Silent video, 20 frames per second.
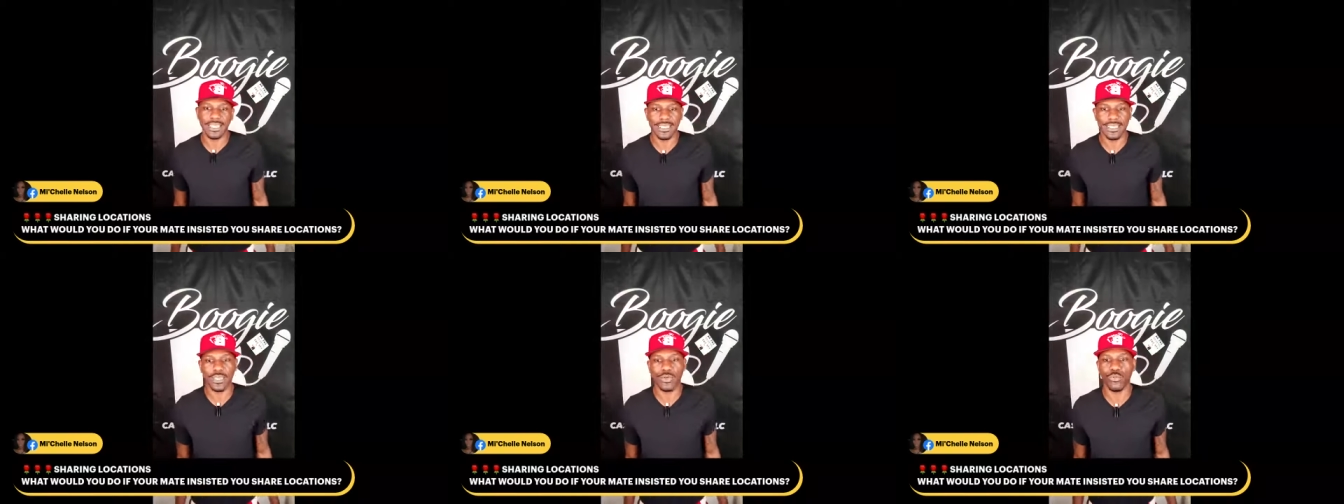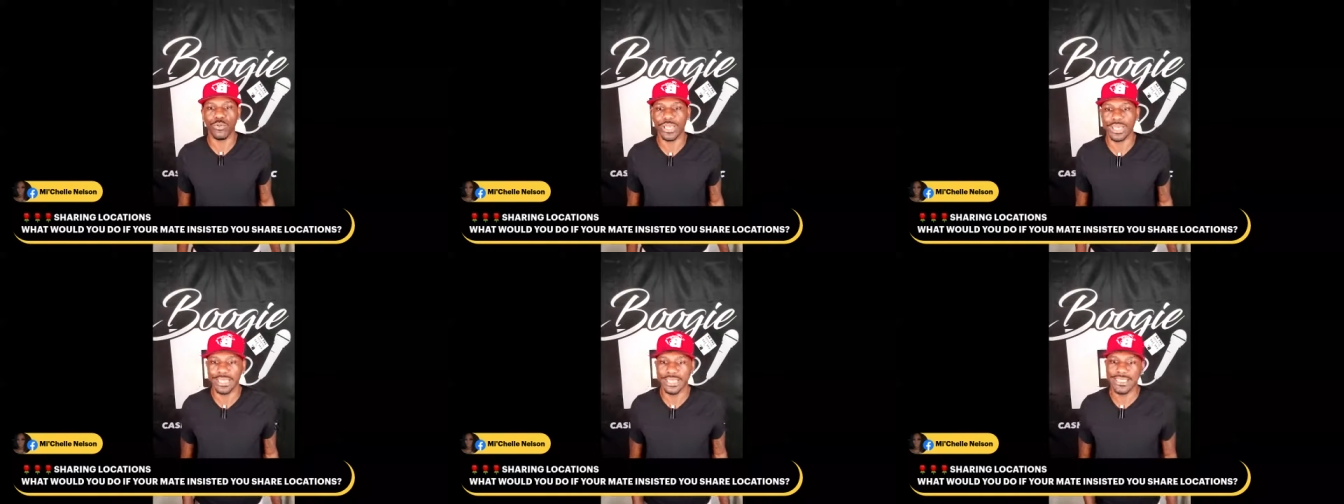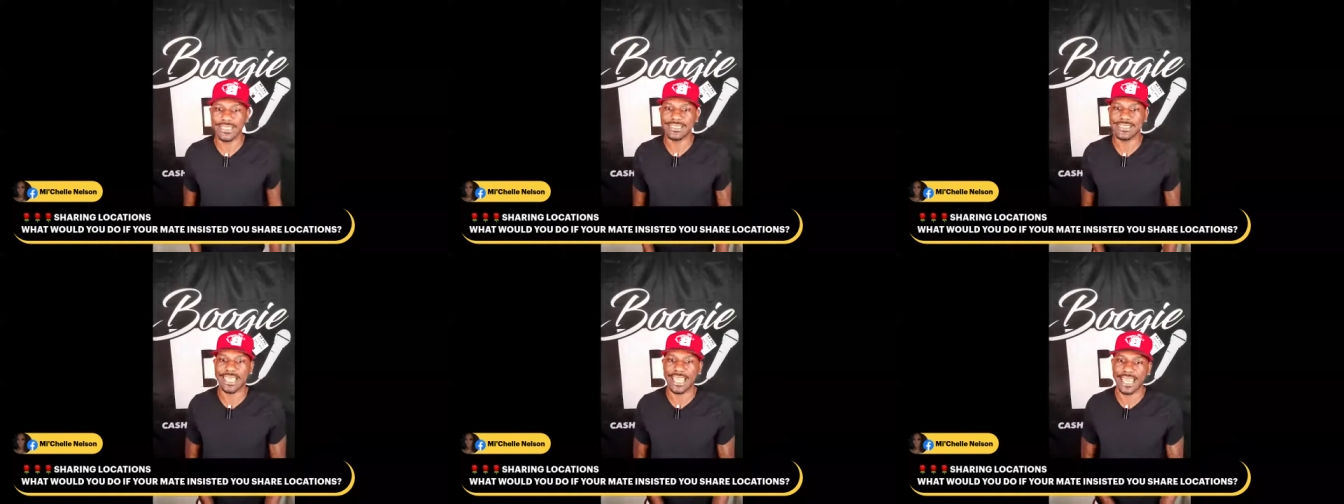
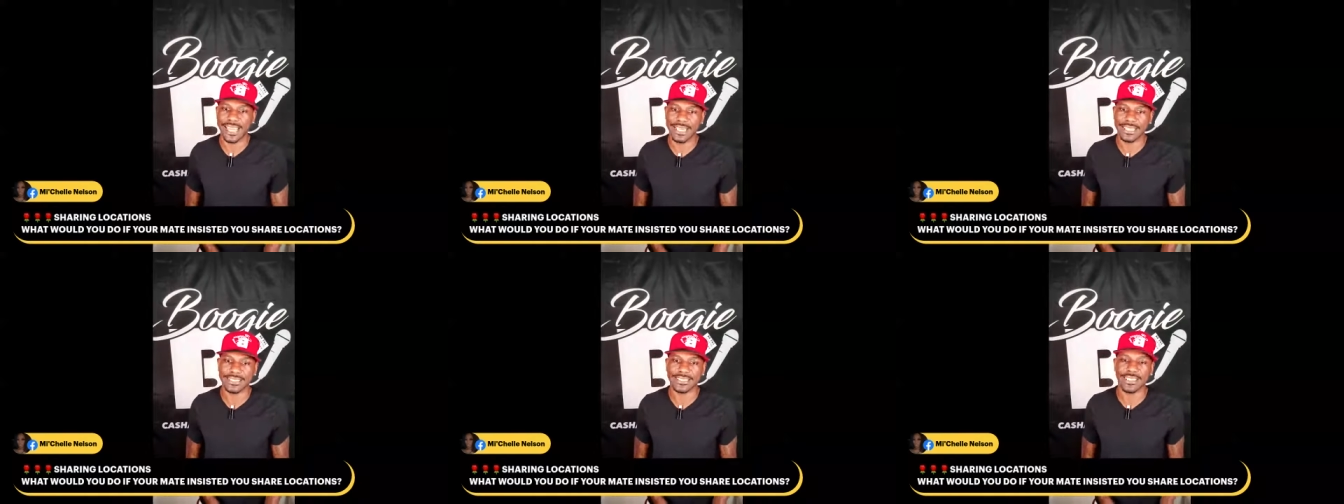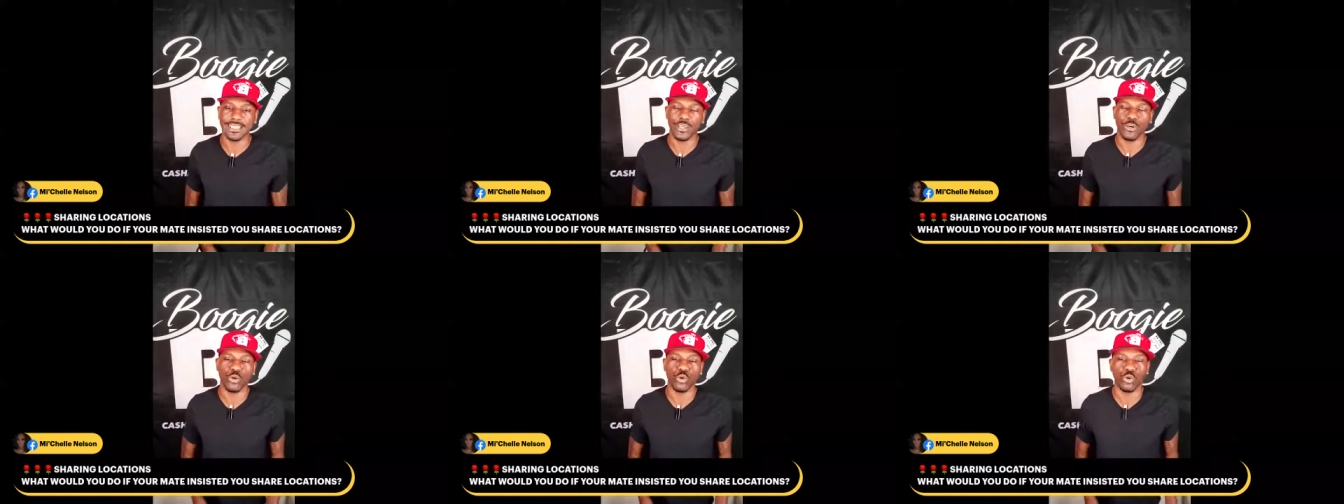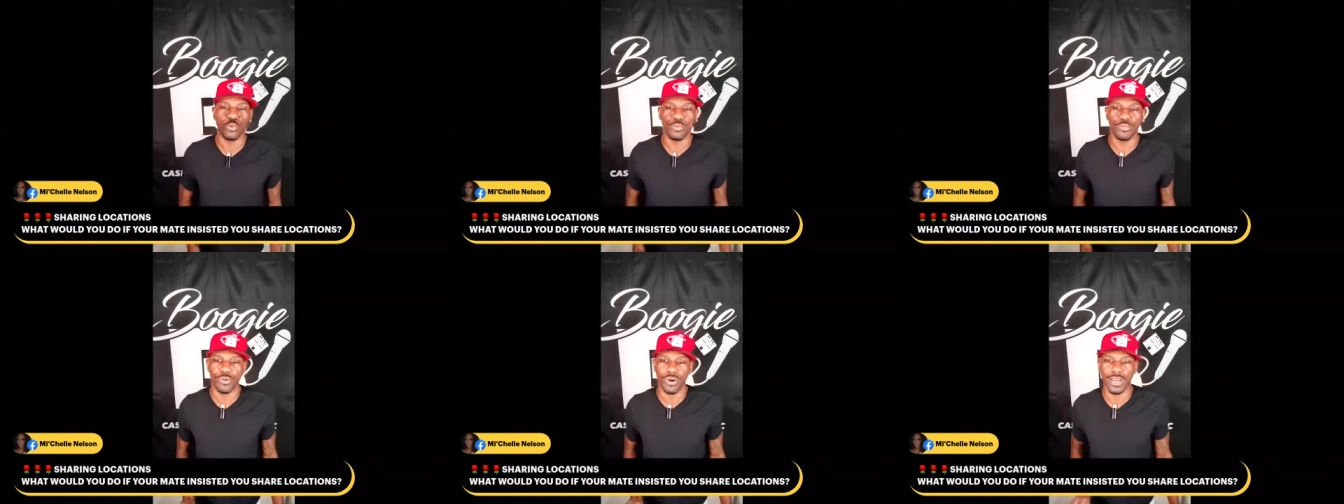anyways, Ashley
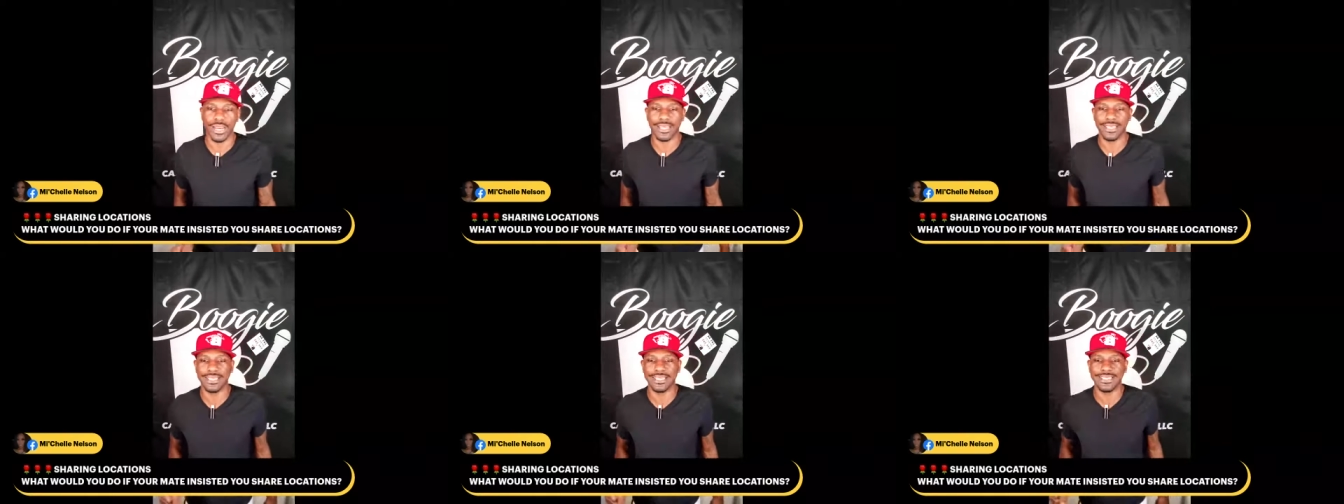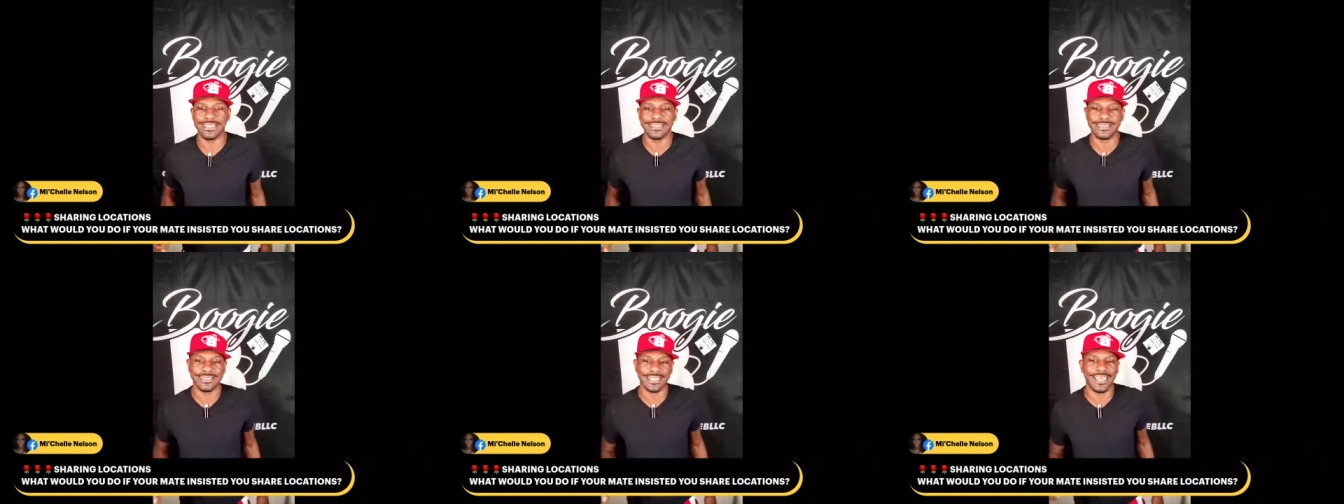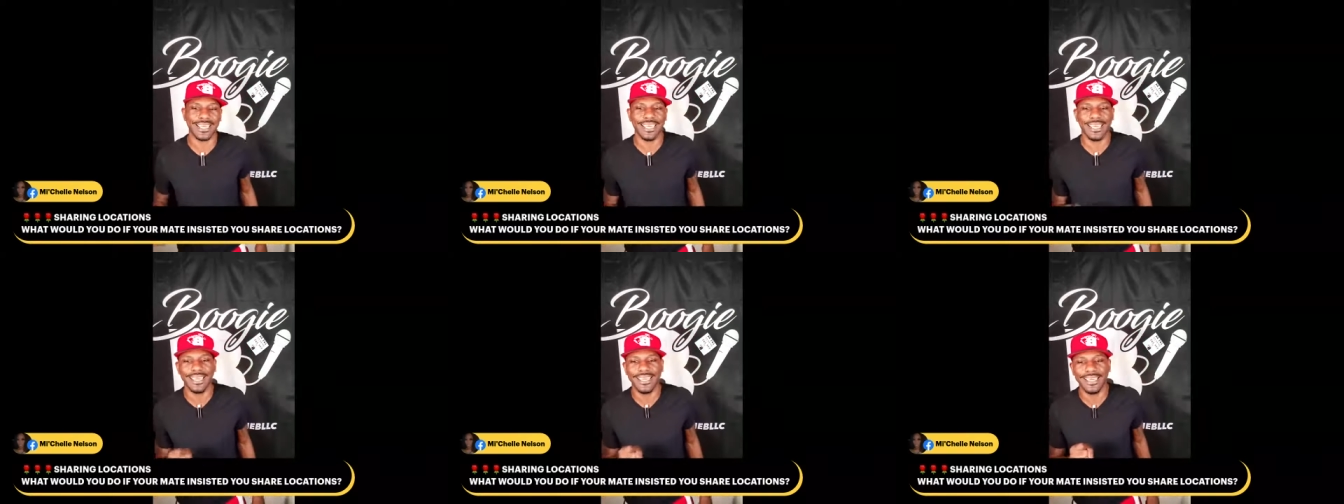O'Brien
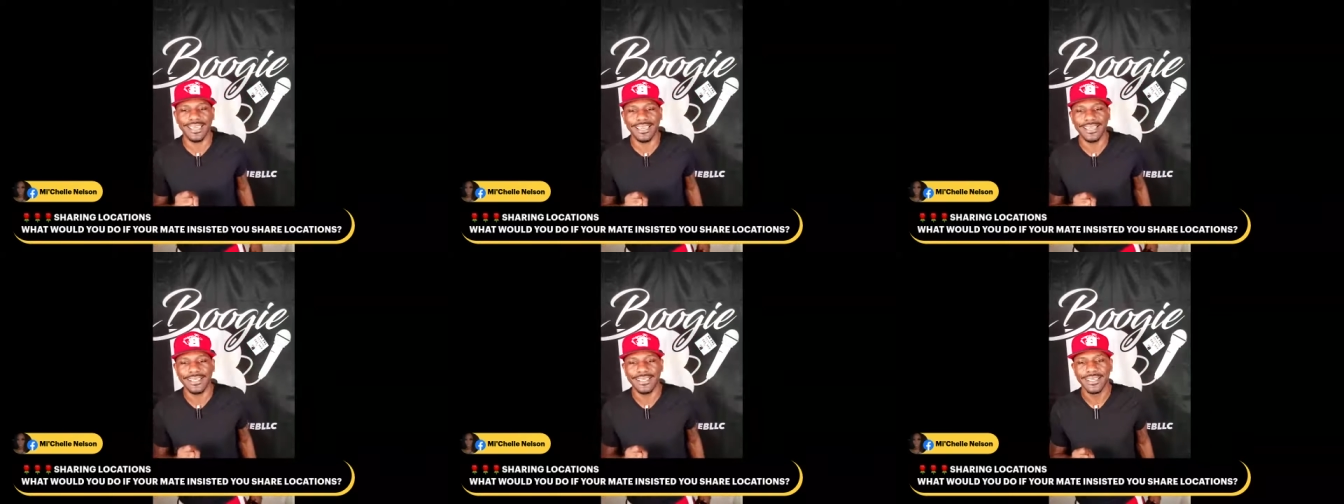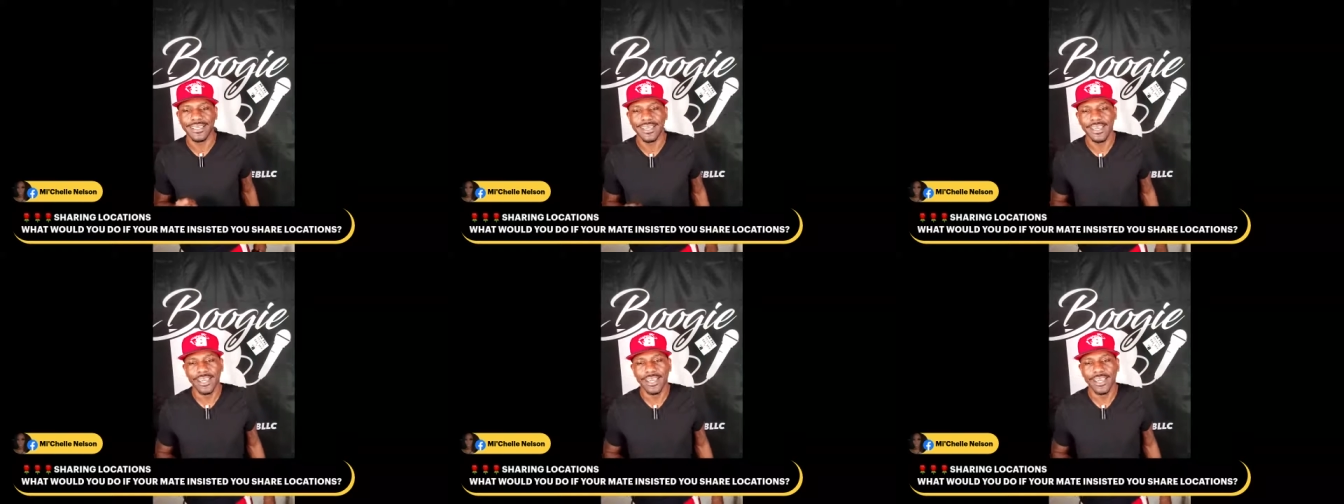said.